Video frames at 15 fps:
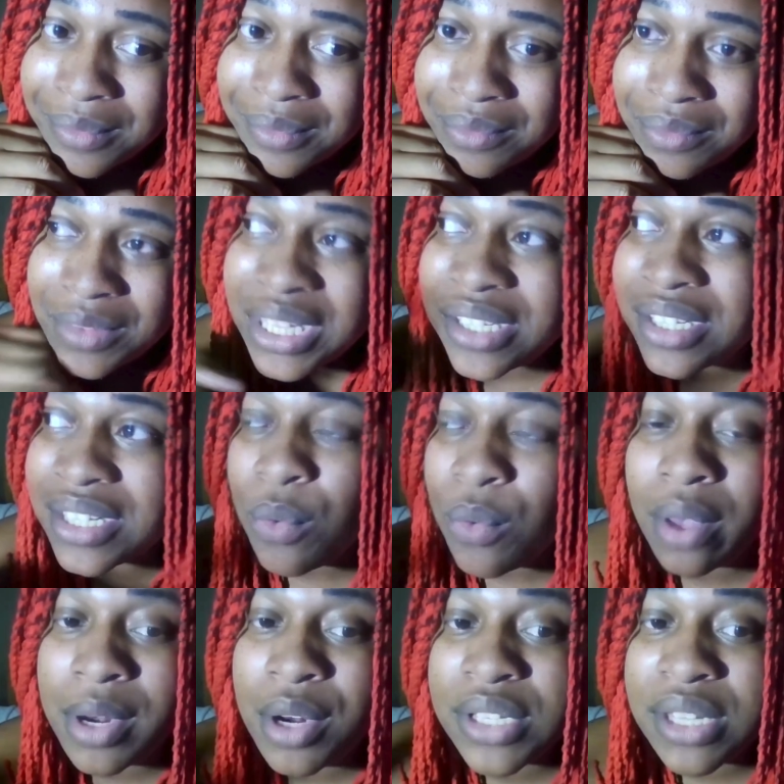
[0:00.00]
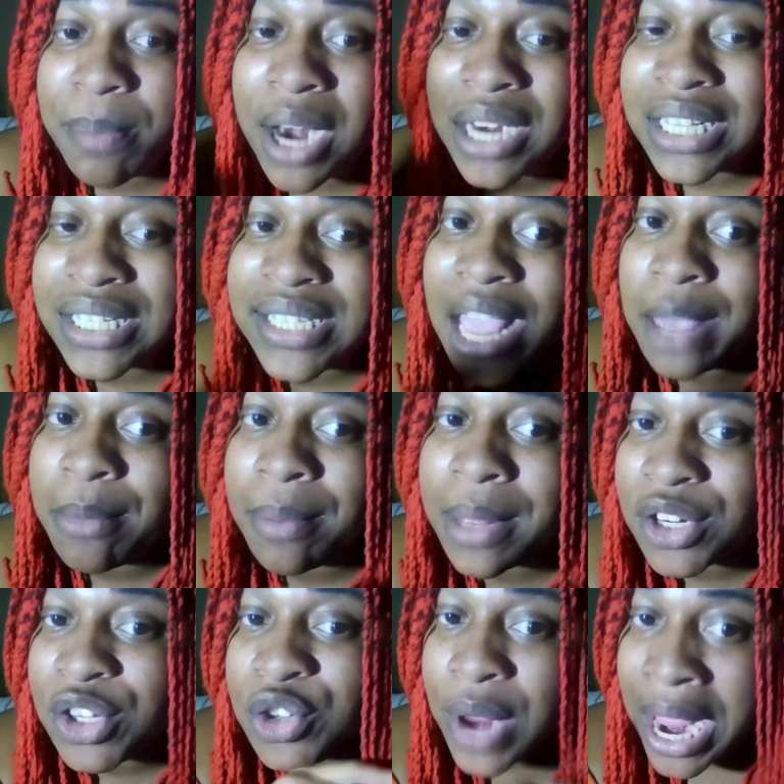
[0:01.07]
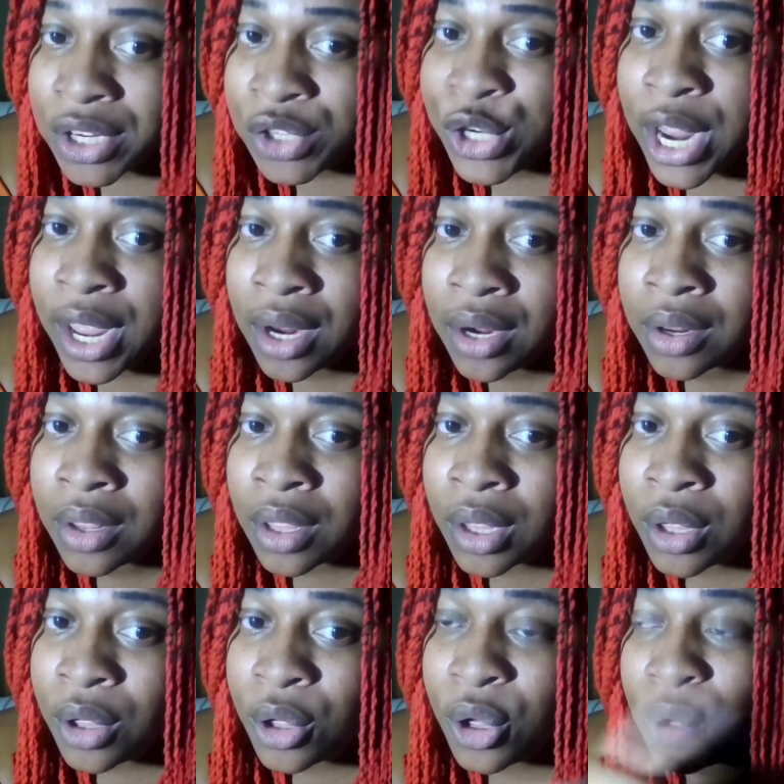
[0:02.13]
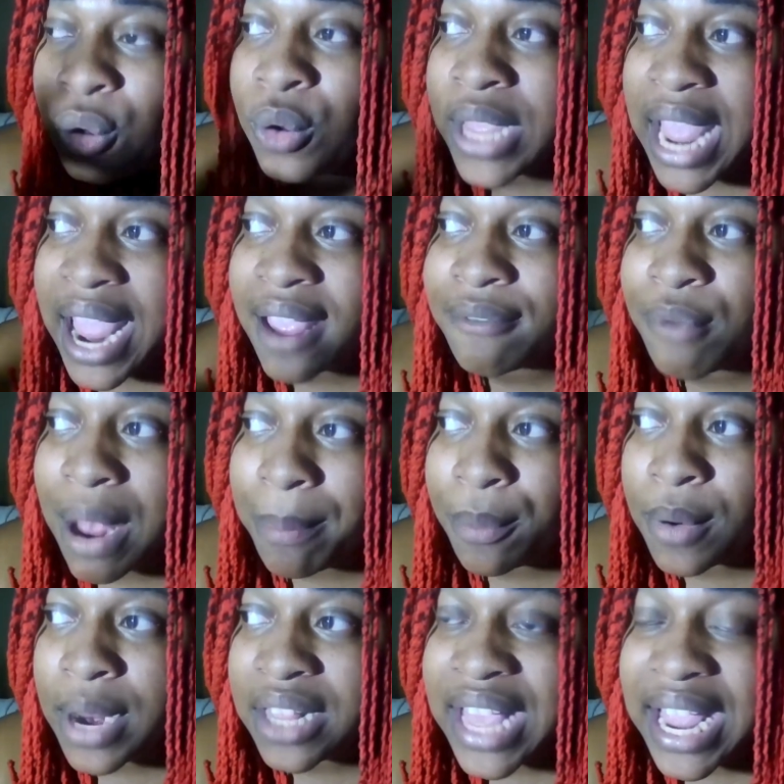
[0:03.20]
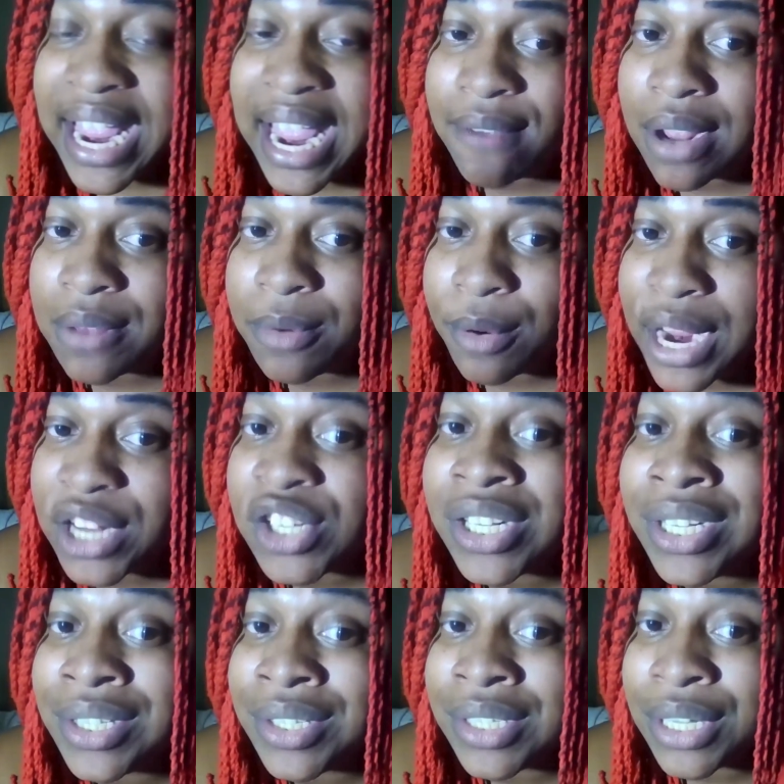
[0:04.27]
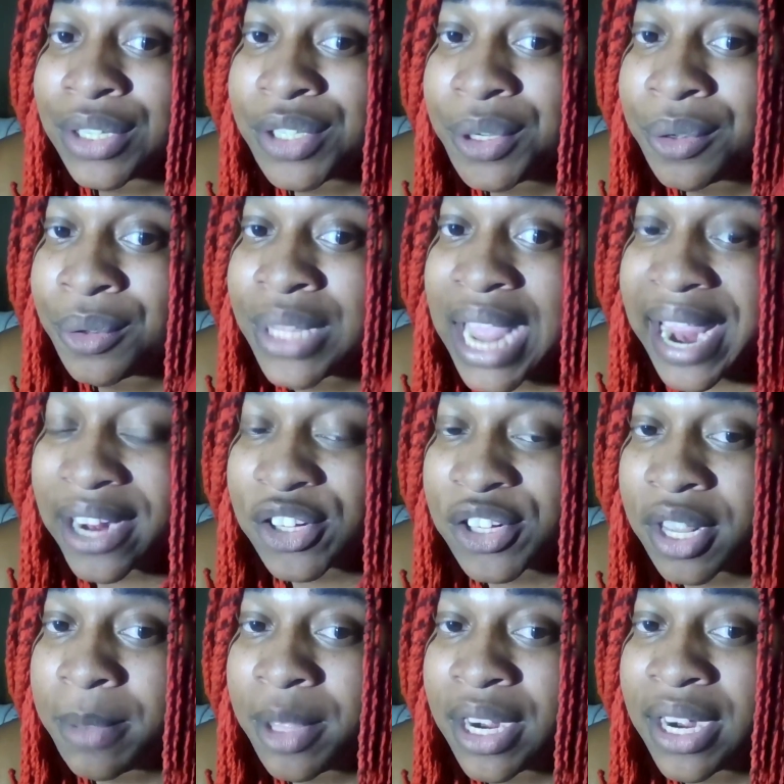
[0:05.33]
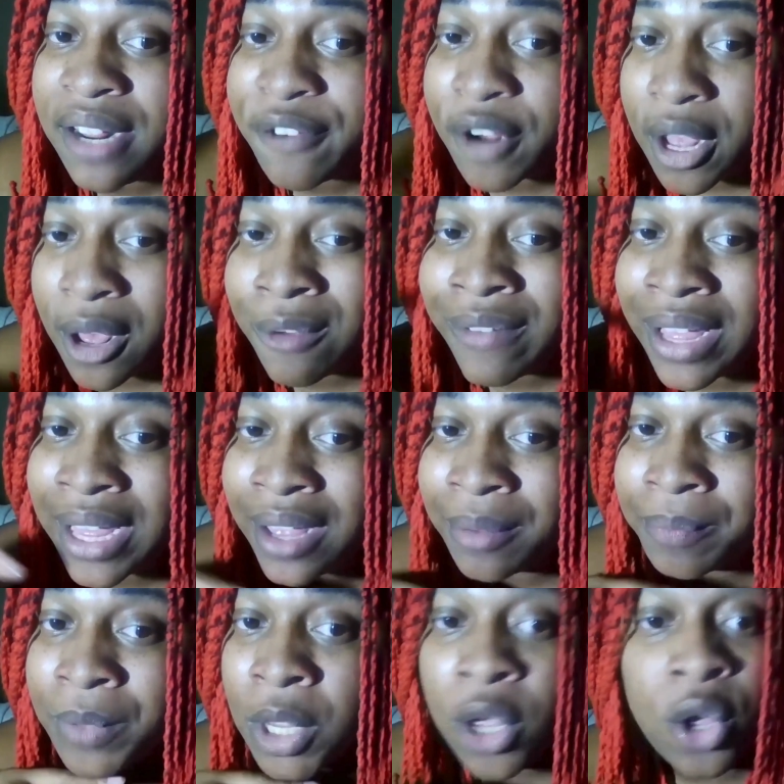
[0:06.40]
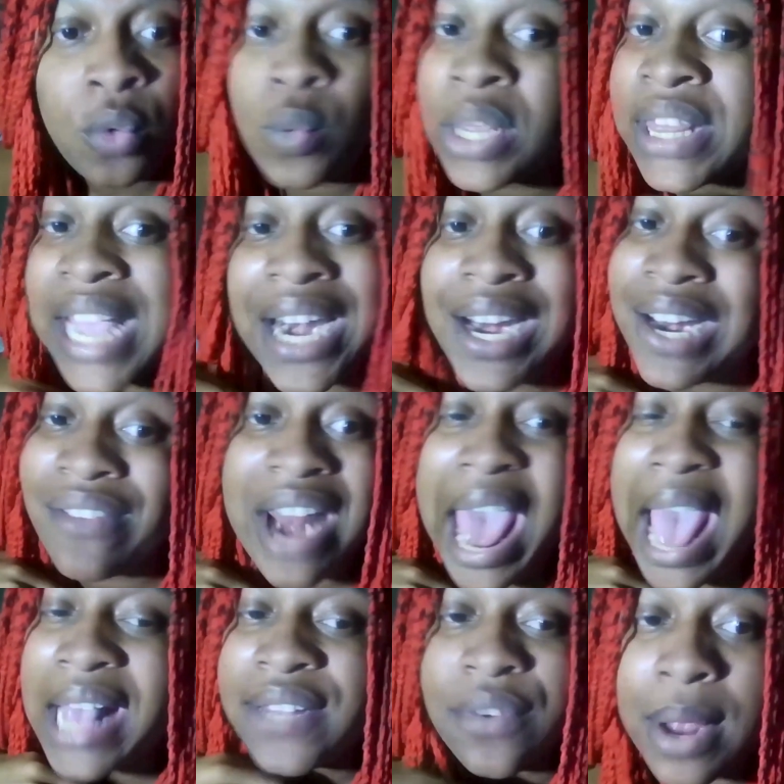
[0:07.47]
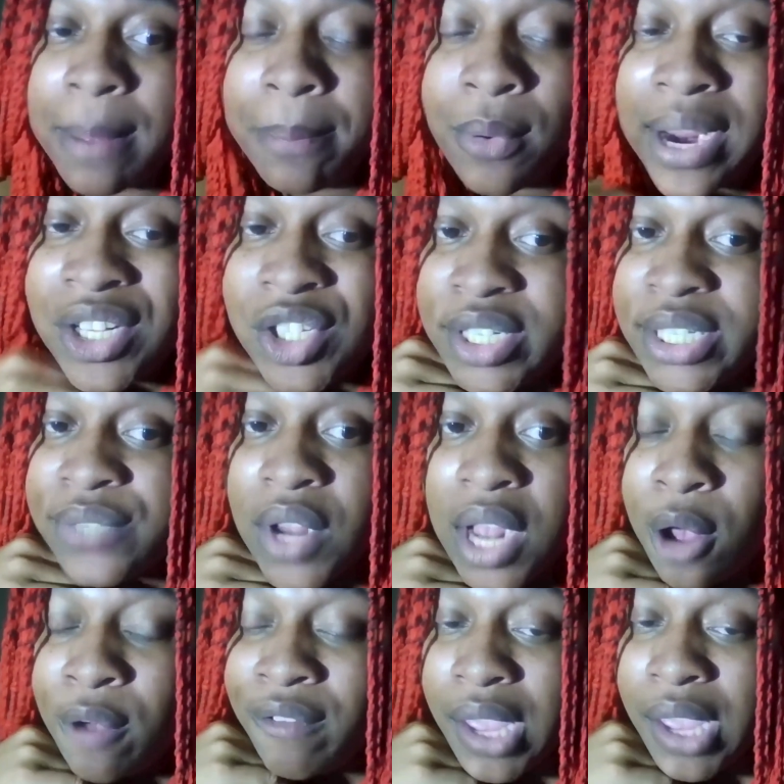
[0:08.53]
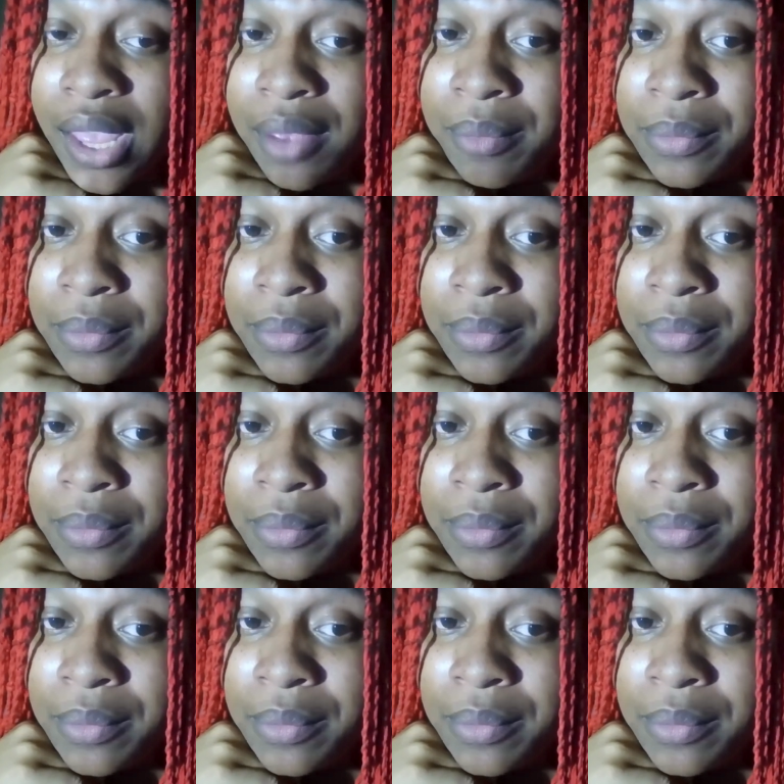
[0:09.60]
This is a woman who's a part of the same administration that gave reparations to the Asian community for COVID, when they didn't even ask for reparations for COVID.